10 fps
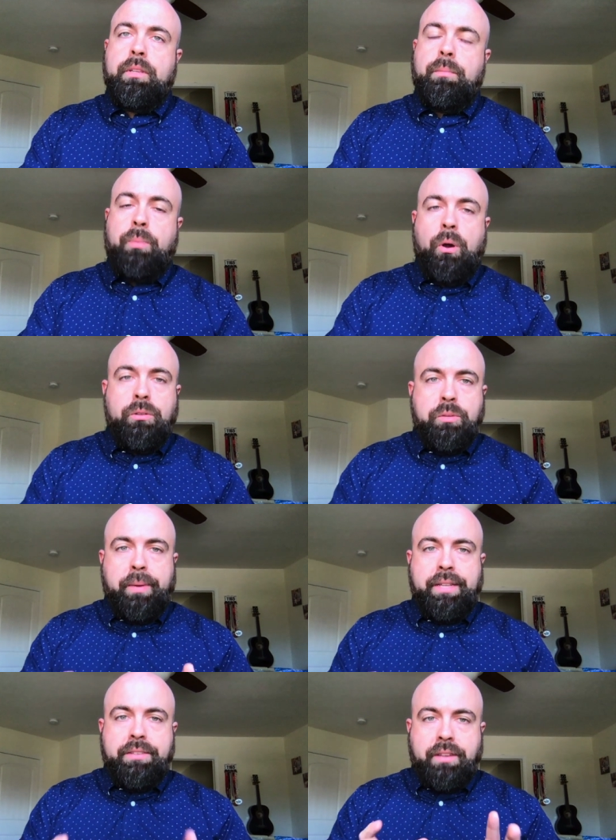And Paul
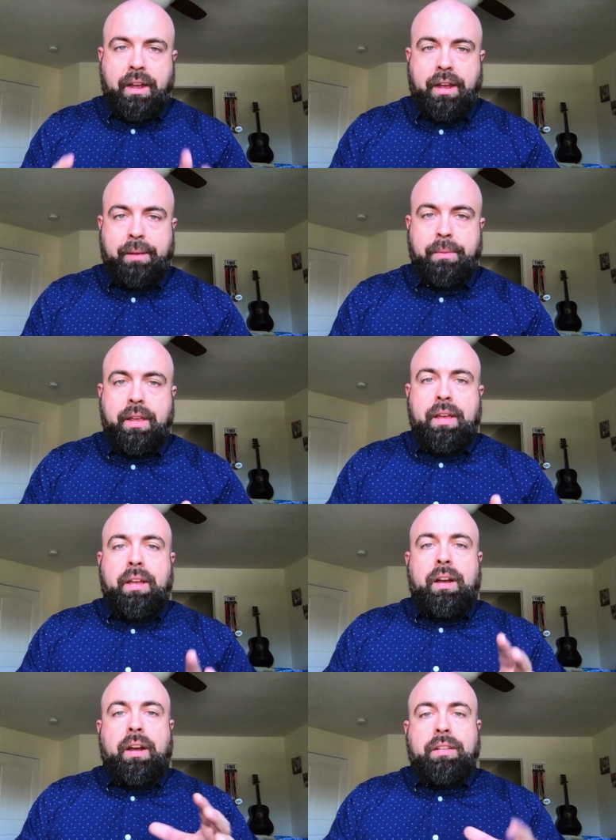spends time
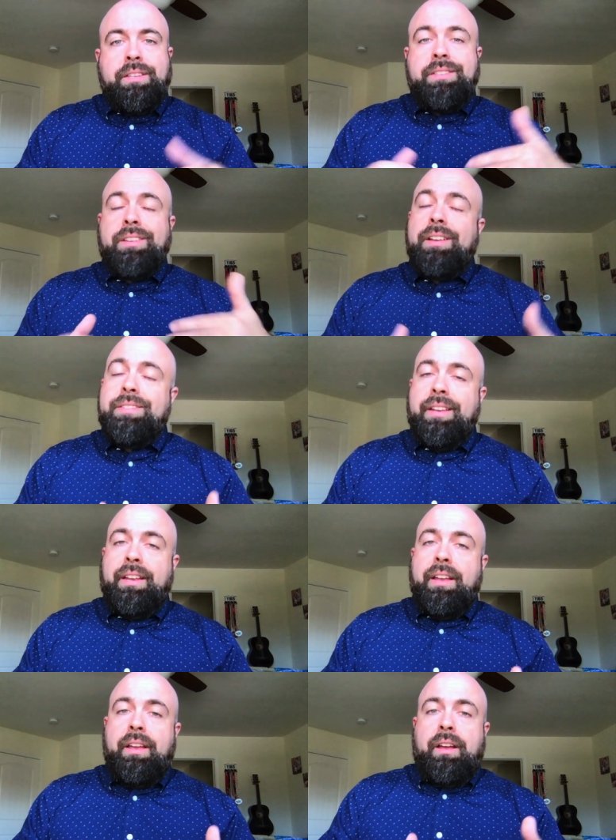uh, discussing
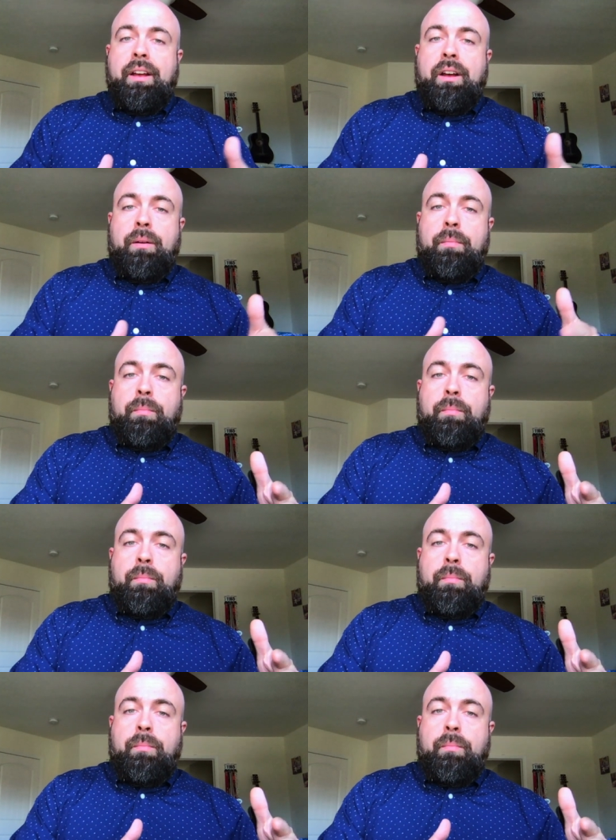uh,